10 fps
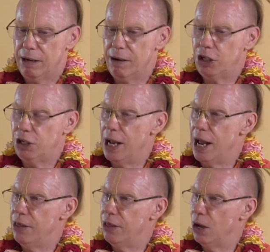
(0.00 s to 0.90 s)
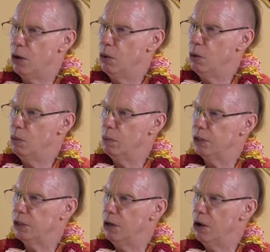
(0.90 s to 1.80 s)
Krishna, though,
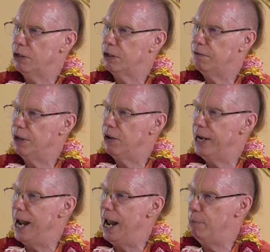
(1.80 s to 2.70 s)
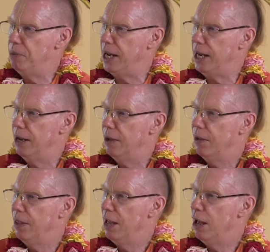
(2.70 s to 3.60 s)
was not very happy
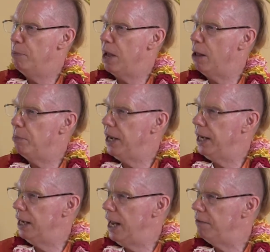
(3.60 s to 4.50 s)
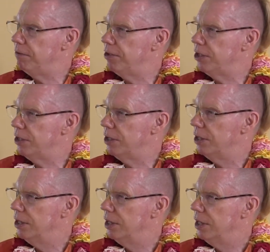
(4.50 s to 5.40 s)
about being left
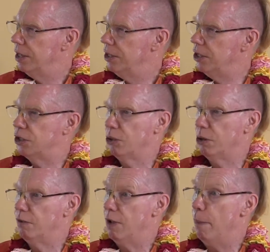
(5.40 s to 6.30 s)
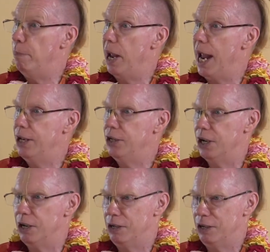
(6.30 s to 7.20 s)
just sort of
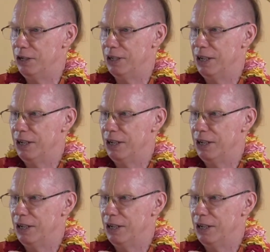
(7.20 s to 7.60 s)
abandoned